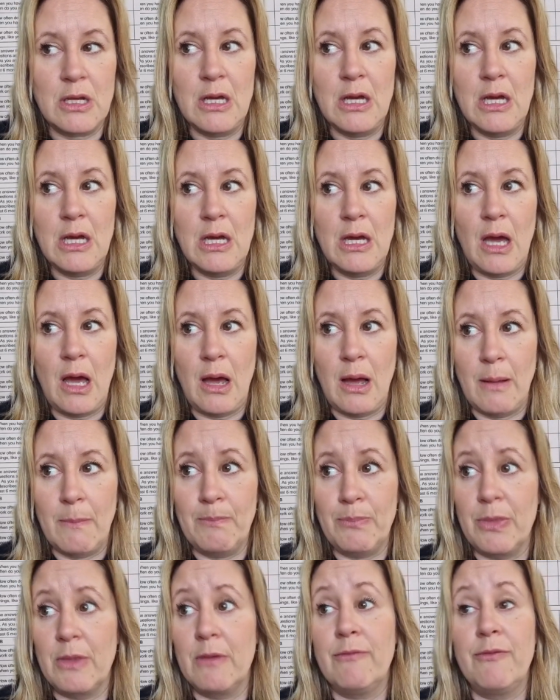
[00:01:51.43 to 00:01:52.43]

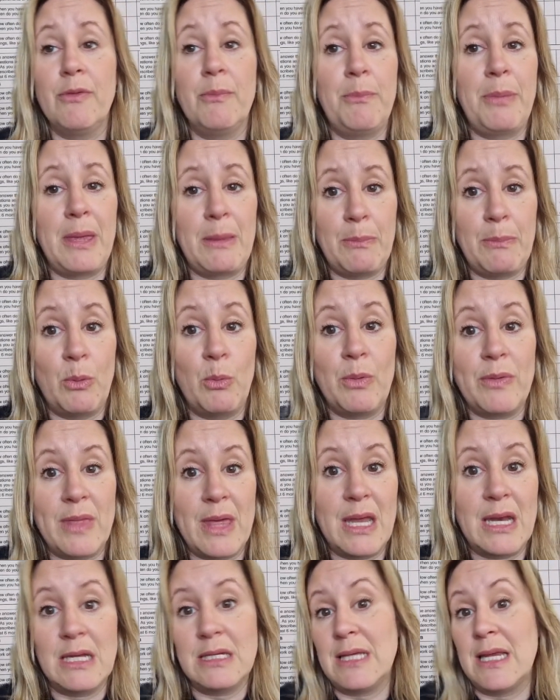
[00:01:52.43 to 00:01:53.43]
for people with
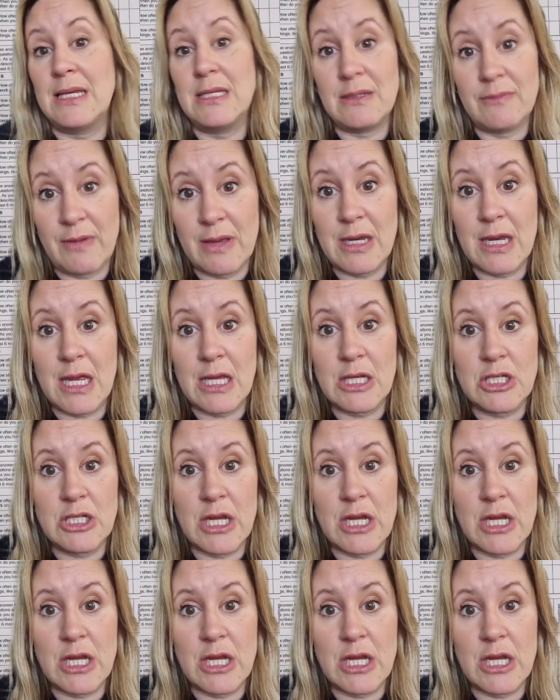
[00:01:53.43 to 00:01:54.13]
inattentive ADHD.